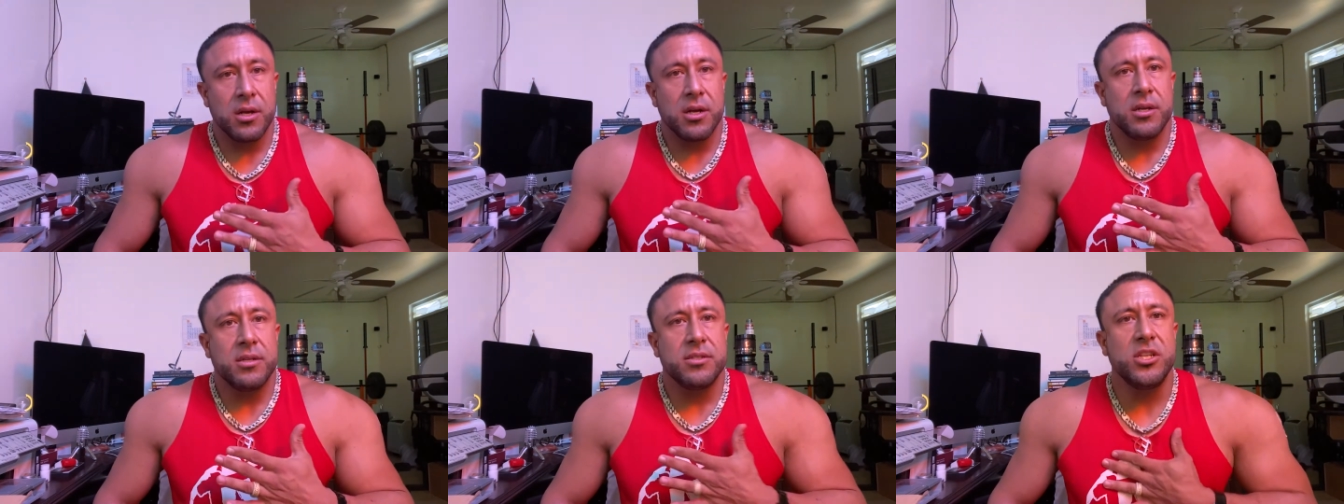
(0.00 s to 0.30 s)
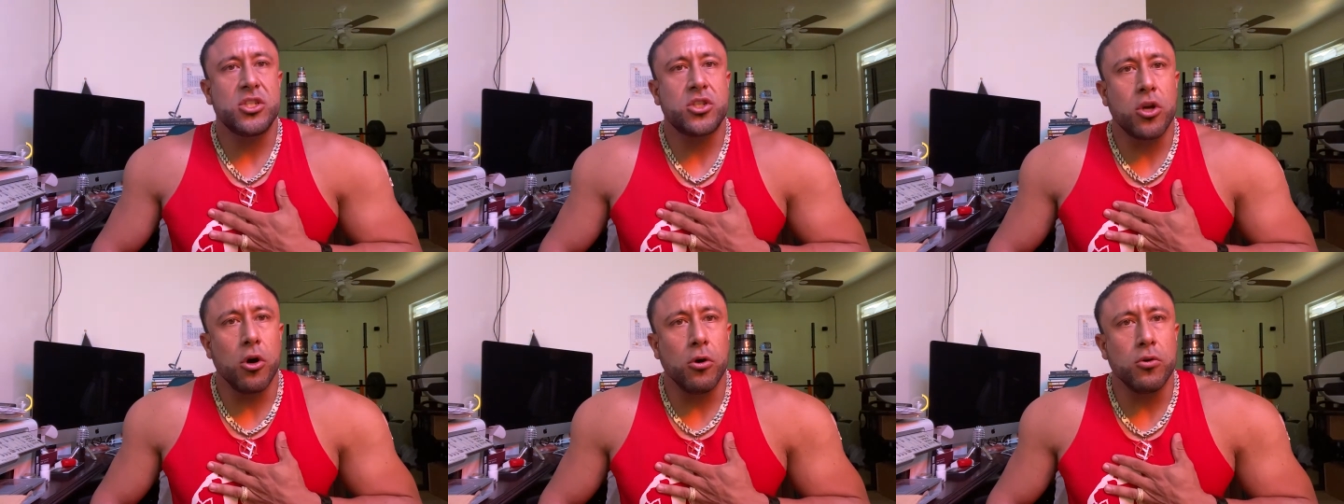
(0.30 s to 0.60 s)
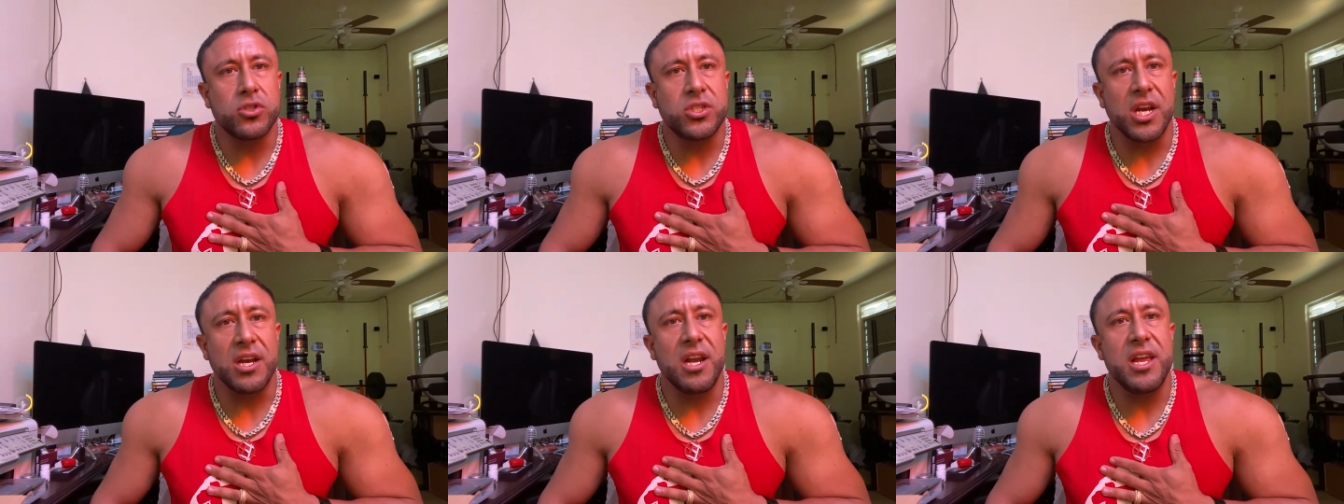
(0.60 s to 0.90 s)
This
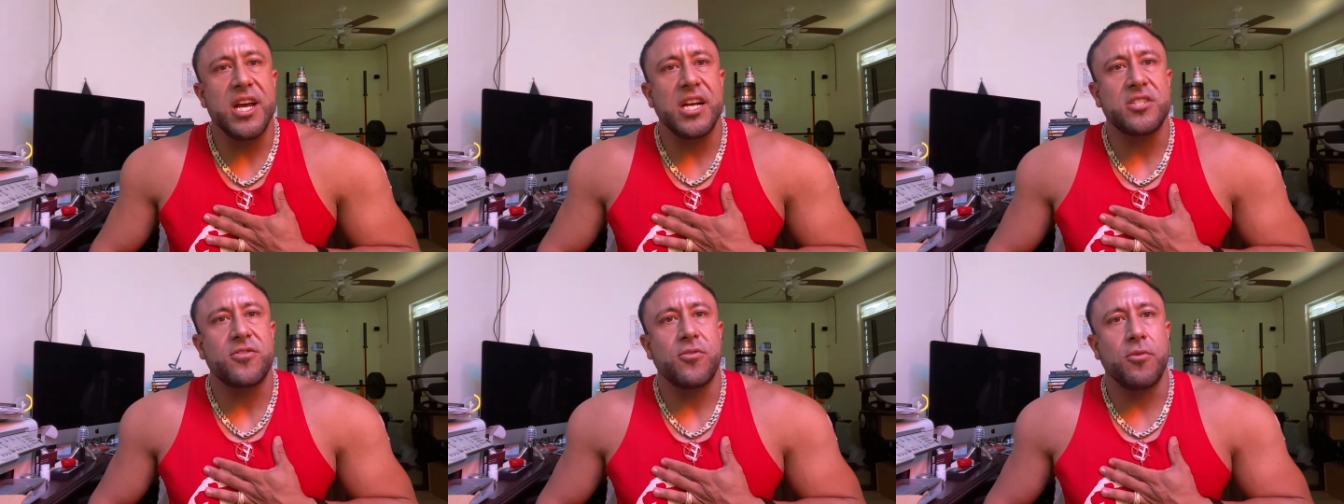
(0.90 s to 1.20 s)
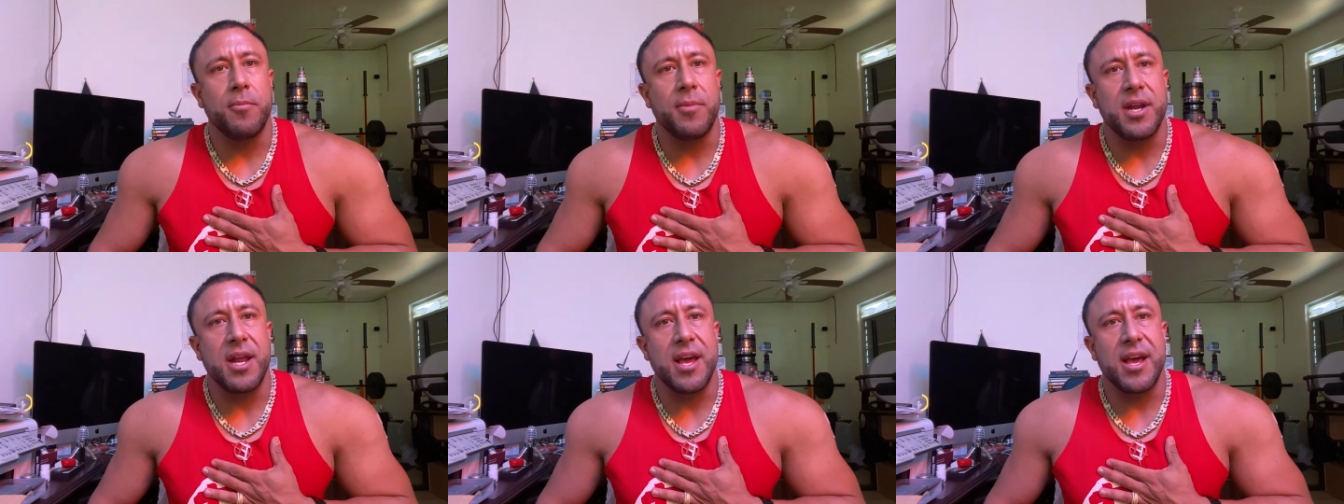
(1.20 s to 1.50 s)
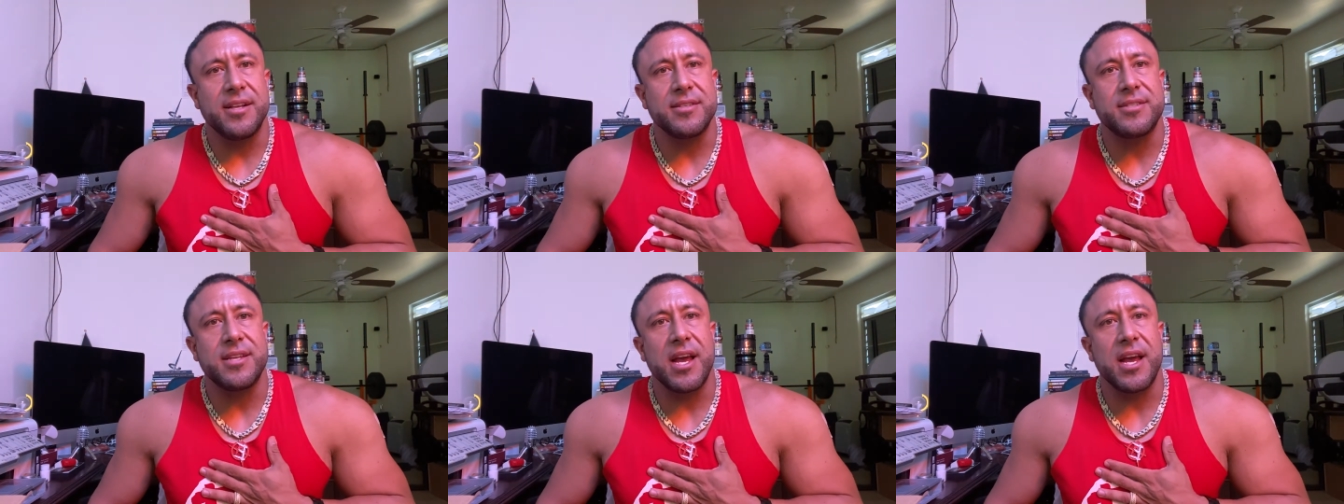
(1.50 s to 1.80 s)
coach Elias from
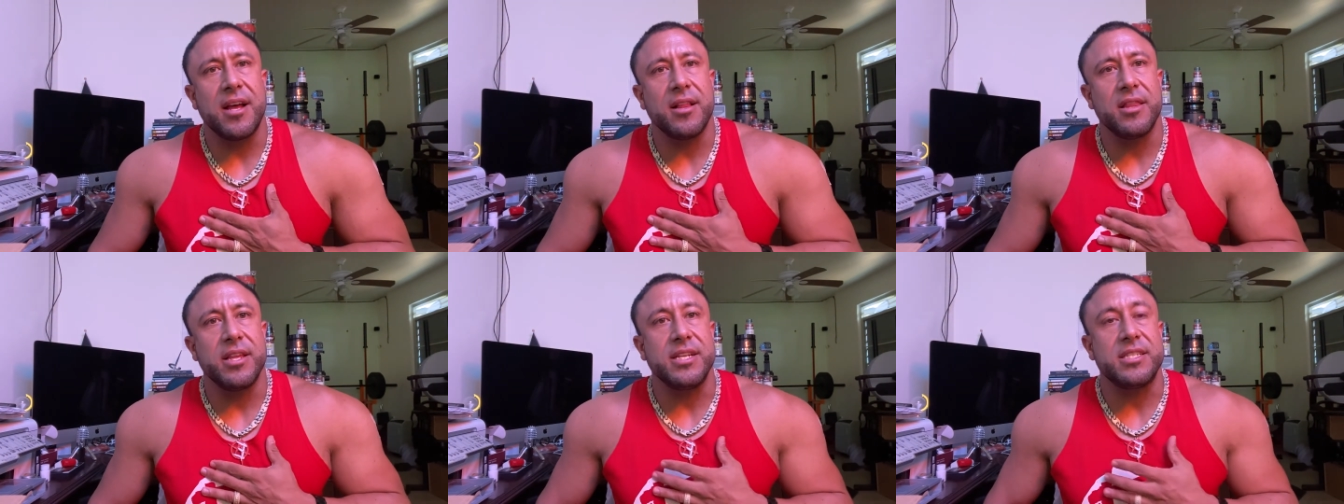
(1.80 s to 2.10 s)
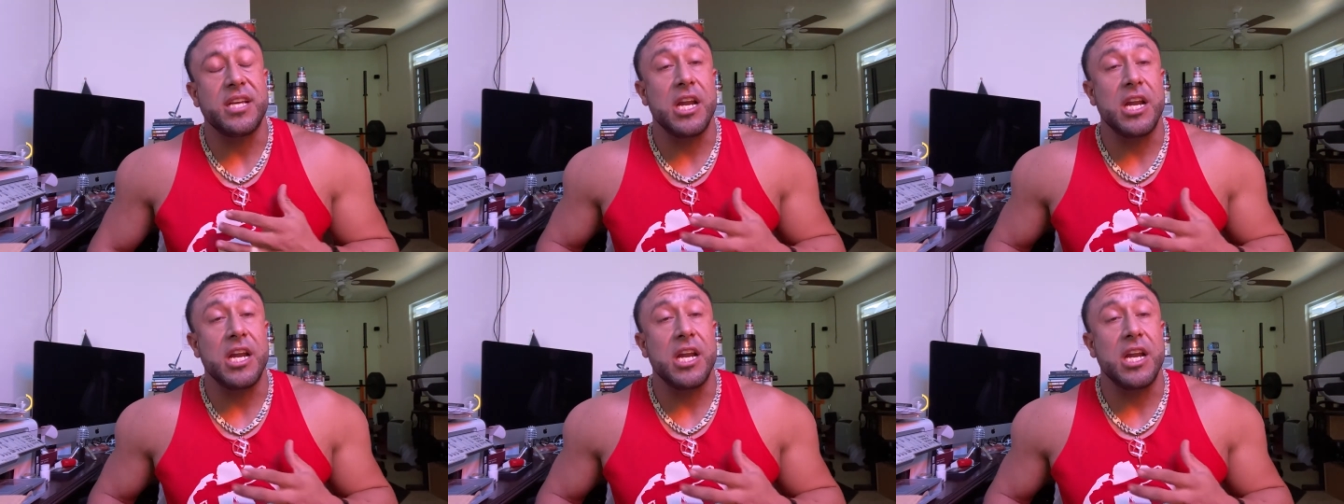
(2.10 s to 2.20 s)
Enhanced Athletes,